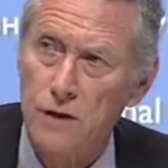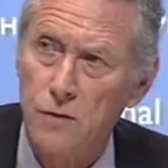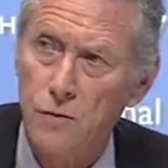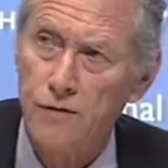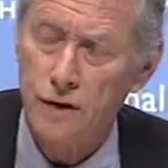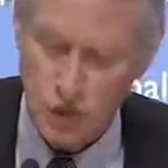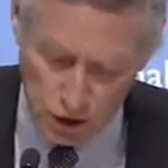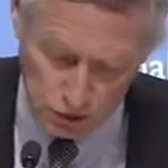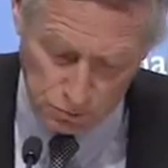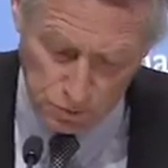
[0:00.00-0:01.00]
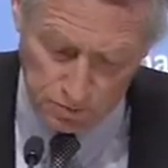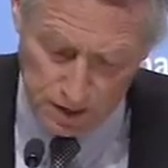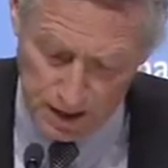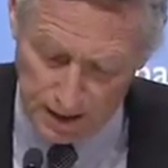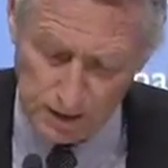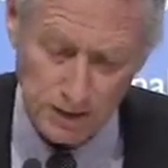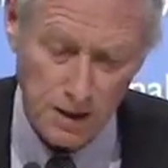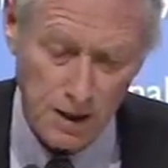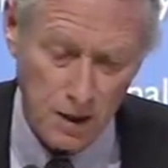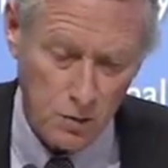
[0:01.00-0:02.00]
with adjustment plans
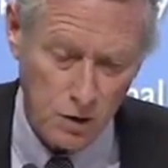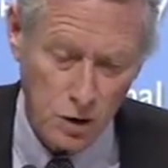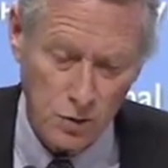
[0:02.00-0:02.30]
which